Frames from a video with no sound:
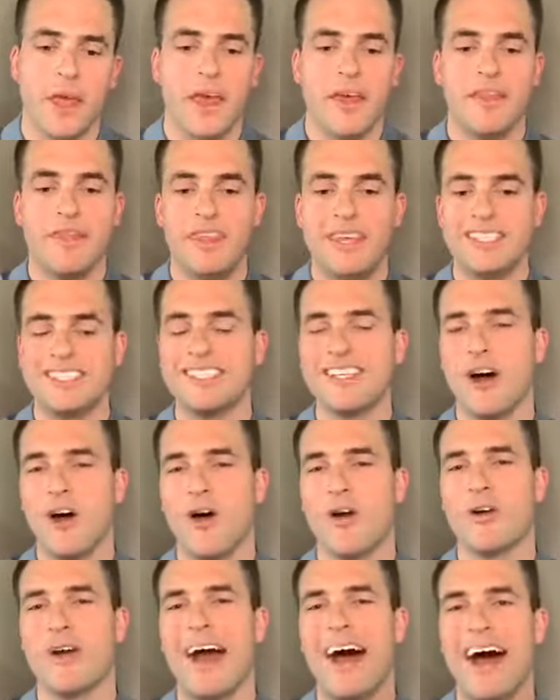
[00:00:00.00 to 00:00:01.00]
These
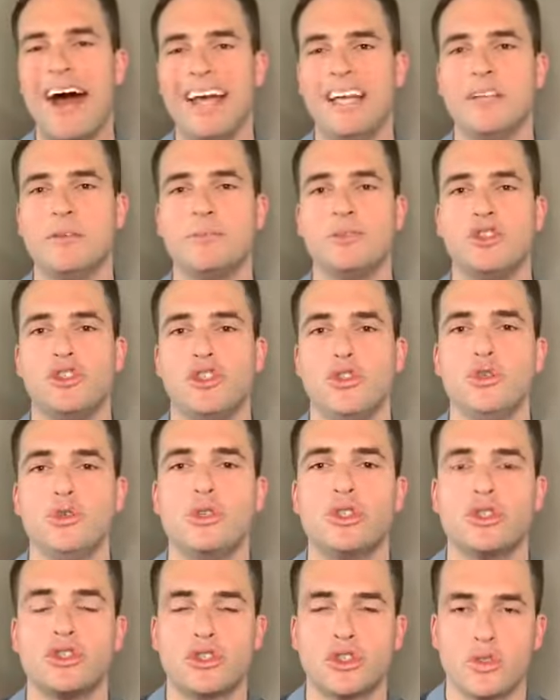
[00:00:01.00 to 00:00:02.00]
are items you
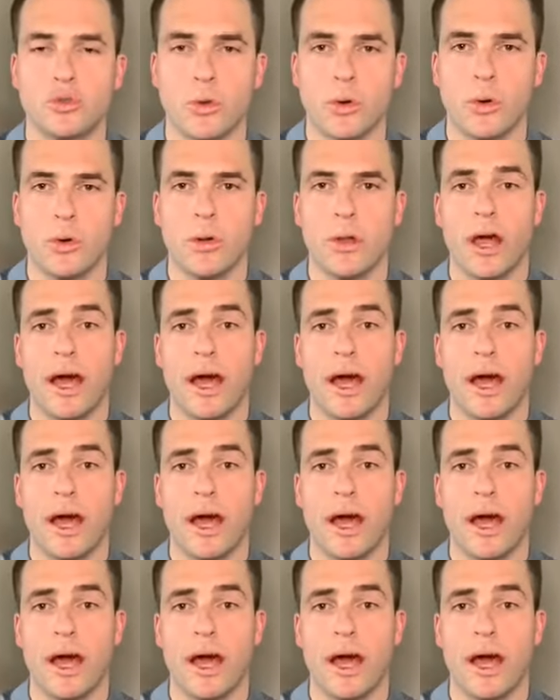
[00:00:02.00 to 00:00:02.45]
control.